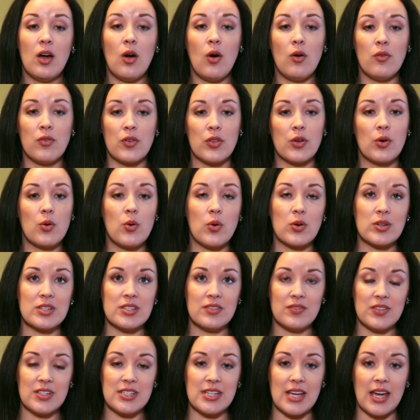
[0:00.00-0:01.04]
over the course
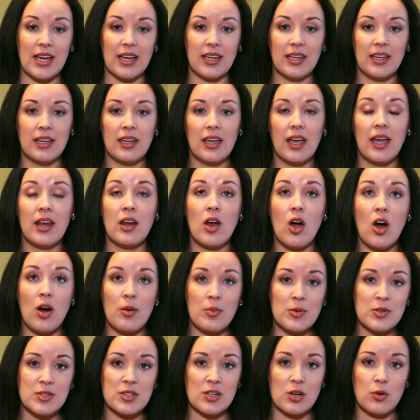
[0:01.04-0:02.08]
of a day and
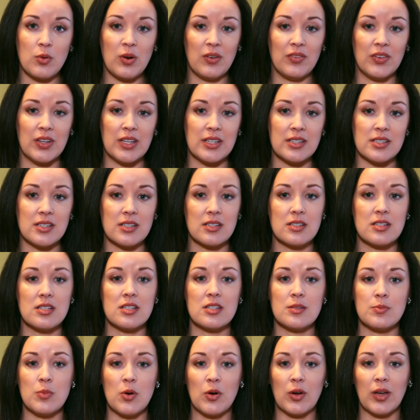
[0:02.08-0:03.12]
almost equivalent to
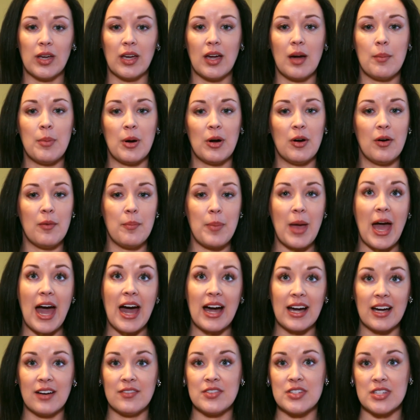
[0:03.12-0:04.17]
smoking about a
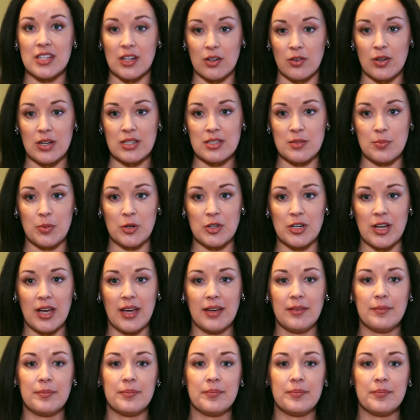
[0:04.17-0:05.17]
pack of cigarettes per day.